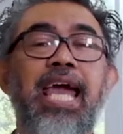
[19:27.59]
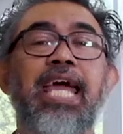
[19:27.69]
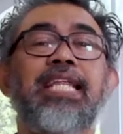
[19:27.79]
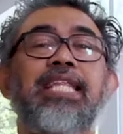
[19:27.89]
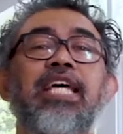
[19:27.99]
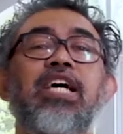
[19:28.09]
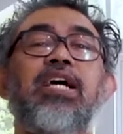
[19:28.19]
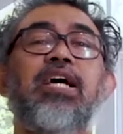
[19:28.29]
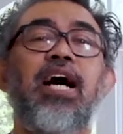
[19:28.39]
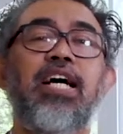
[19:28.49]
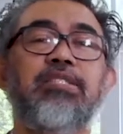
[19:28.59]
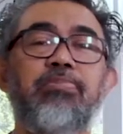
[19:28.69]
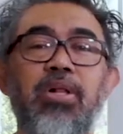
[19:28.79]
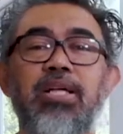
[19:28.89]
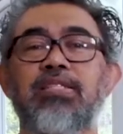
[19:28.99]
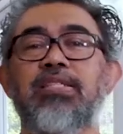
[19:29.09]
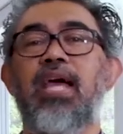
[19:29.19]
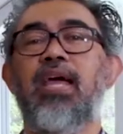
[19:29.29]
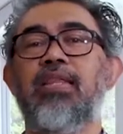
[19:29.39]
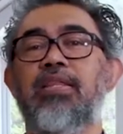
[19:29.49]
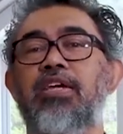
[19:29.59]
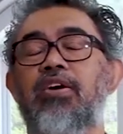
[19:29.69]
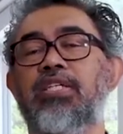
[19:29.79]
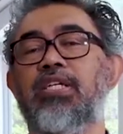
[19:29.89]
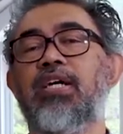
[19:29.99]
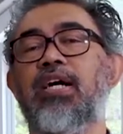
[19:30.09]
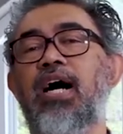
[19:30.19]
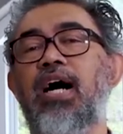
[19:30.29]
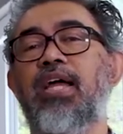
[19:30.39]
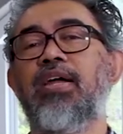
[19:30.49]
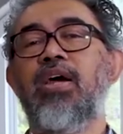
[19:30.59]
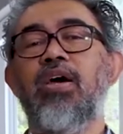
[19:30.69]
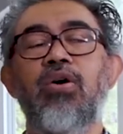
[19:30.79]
And the gospel is saying that there is a God